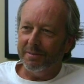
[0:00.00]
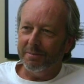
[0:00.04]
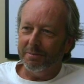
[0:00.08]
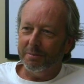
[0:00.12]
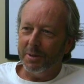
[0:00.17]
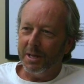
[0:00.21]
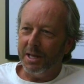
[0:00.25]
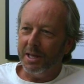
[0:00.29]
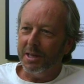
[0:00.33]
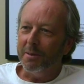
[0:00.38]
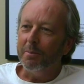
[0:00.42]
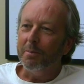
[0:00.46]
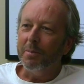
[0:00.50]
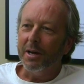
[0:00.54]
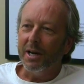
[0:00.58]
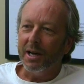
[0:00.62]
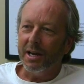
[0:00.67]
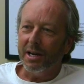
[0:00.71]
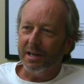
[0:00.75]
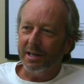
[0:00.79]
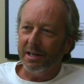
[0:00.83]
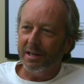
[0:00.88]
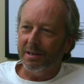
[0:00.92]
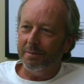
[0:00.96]
pay them
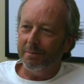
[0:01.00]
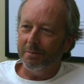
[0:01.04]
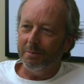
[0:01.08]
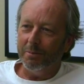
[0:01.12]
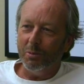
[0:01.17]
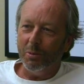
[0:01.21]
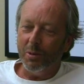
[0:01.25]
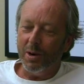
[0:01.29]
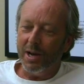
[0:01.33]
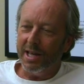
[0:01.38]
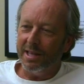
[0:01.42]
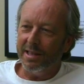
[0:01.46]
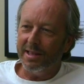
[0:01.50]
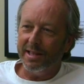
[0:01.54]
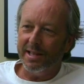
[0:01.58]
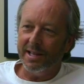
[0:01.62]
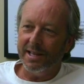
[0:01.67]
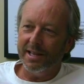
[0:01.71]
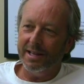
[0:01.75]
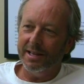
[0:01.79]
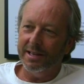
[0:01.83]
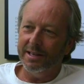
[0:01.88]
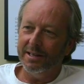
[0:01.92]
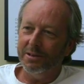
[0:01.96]
back in ways
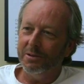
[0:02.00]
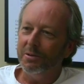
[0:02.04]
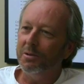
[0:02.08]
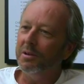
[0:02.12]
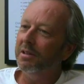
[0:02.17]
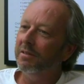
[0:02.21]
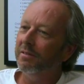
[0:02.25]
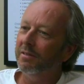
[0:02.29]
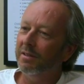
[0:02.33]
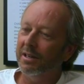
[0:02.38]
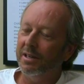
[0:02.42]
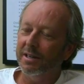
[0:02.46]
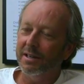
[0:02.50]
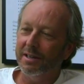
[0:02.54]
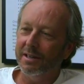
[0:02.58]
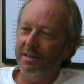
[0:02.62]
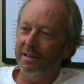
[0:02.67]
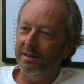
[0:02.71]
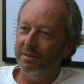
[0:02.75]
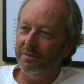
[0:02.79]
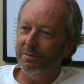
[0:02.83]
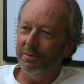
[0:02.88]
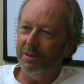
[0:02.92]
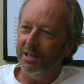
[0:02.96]
they don't even
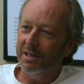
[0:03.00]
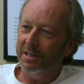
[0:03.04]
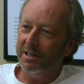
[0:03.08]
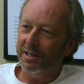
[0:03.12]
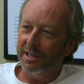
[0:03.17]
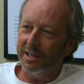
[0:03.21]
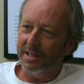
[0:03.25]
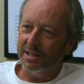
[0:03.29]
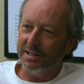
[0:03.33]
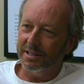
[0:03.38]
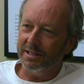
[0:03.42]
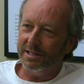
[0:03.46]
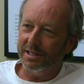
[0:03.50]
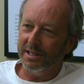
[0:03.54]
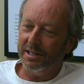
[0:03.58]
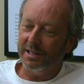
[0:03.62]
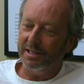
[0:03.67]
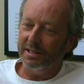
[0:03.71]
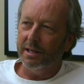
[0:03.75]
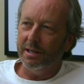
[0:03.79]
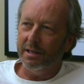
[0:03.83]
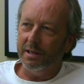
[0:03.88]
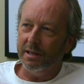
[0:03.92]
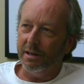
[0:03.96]
realize yet.
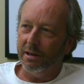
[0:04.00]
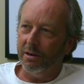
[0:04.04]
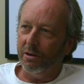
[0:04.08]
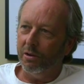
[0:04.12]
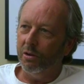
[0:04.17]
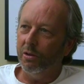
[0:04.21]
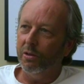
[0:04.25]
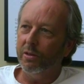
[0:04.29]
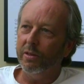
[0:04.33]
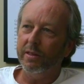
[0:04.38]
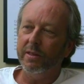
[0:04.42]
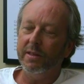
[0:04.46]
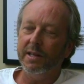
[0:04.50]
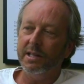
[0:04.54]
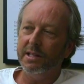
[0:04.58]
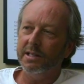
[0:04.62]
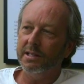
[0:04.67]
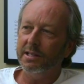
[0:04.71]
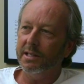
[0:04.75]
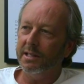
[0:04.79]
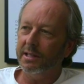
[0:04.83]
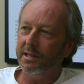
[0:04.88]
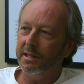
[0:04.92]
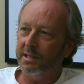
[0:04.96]
All the things
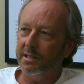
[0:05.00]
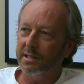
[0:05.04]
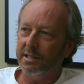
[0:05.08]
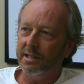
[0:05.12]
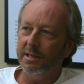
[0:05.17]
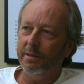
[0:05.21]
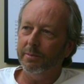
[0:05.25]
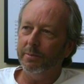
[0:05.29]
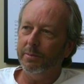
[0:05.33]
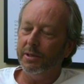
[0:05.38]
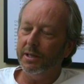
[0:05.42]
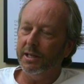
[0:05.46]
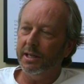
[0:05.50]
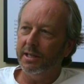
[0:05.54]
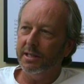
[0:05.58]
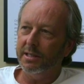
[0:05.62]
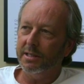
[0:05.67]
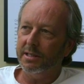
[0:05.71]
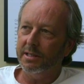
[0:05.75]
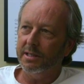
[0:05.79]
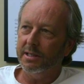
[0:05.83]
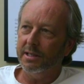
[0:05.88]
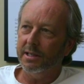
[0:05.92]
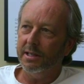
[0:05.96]
that this company has
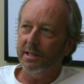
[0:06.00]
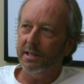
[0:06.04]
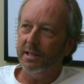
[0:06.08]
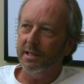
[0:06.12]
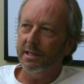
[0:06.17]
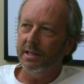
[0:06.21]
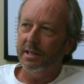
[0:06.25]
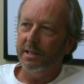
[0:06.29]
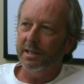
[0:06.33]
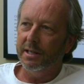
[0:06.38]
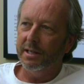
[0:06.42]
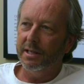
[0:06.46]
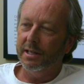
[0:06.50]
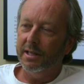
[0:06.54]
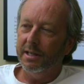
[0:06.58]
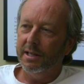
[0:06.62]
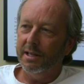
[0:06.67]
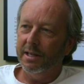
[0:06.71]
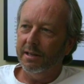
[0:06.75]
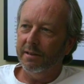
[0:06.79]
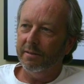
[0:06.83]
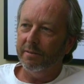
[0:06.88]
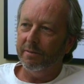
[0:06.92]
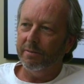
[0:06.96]
done
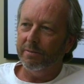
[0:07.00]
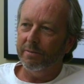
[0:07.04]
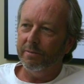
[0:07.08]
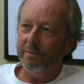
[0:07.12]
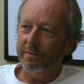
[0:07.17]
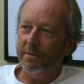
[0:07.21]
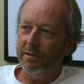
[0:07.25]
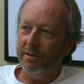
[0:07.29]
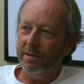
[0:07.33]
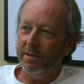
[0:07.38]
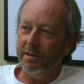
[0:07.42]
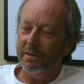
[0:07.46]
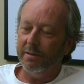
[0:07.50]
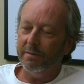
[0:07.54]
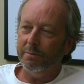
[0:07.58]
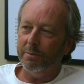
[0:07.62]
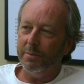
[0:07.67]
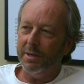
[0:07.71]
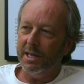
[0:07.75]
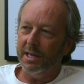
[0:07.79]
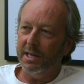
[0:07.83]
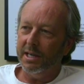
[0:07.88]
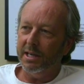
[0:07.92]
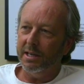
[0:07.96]
have
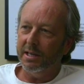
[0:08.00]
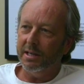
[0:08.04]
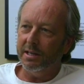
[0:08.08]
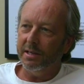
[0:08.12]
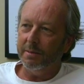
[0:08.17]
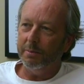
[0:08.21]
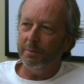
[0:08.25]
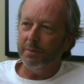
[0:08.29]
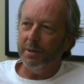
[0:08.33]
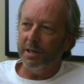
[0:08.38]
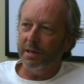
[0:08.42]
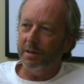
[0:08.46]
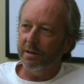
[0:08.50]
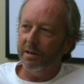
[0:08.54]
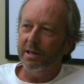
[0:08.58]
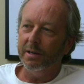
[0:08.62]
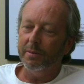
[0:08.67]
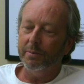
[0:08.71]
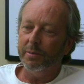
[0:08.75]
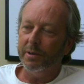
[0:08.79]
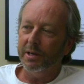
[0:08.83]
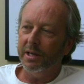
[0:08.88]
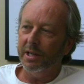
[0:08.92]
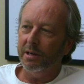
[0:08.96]
made it a better
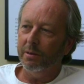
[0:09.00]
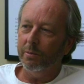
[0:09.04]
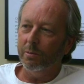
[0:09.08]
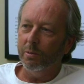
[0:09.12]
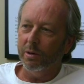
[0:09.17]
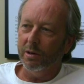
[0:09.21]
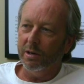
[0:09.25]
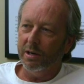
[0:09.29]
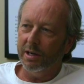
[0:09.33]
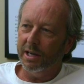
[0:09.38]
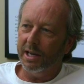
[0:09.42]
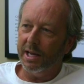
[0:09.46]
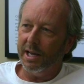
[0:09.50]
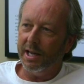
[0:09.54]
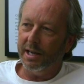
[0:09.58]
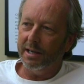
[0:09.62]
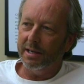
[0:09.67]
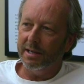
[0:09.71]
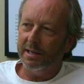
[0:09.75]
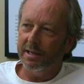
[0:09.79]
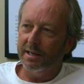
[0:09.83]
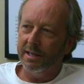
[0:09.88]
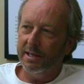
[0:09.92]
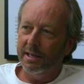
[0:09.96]
company to work at,
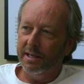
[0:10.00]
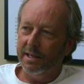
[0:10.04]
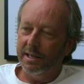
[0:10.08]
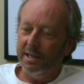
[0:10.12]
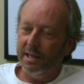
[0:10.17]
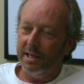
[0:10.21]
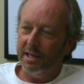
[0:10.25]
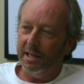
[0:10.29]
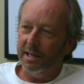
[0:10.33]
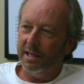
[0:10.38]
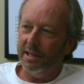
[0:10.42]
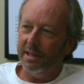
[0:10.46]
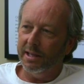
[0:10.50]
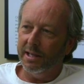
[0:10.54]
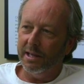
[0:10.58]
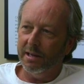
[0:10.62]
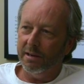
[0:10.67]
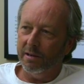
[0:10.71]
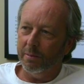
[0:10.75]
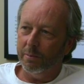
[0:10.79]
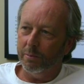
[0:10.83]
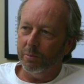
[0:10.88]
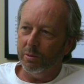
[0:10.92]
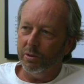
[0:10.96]
and I think
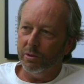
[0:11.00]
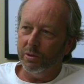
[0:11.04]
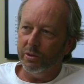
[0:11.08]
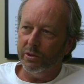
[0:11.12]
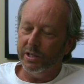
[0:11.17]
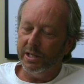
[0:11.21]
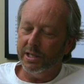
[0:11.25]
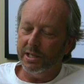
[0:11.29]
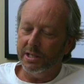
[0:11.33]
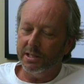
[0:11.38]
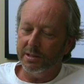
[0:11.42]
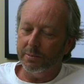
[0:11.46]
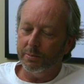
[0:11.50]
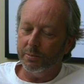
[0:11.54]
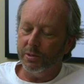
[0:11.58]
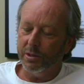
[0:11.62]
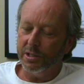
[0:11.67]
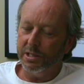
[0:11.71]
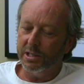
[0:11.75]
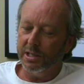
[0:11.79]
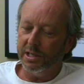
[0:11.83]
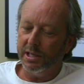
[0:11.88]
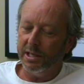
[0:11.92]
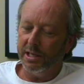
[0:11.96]
our employees
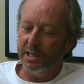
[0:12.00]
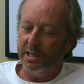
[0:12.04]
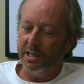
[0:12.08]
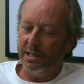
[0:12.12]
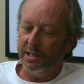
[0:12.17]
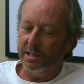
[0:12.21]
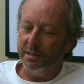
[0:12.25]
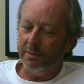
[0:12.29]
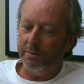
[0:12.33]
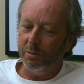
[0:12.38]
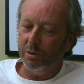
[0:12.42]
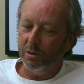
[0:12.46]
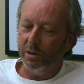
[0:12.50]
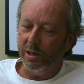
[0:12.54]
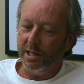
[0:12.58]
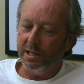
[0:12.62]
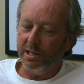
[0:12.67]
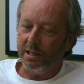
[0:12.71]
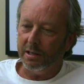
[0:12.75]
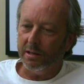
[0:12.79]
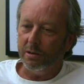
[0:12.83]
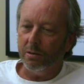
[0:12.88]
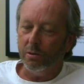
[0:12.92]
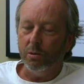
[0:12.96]
appreciate it. It creates
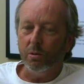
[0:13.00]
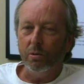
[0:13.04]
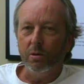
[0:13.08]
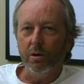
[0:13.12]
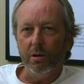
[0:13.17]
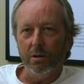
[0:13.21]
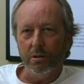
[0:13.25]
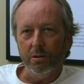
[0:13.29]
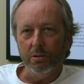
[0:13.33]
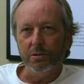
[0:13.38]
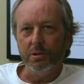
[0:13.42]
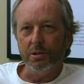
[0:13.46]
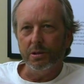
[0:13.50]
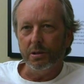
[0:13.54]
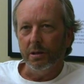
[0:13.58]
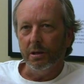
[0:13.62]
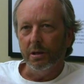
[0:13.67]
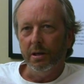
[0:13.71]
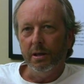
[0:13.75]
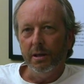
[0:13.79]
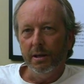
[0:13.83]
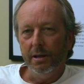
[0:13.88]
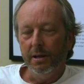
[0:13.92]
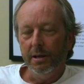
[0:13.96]
a whole culture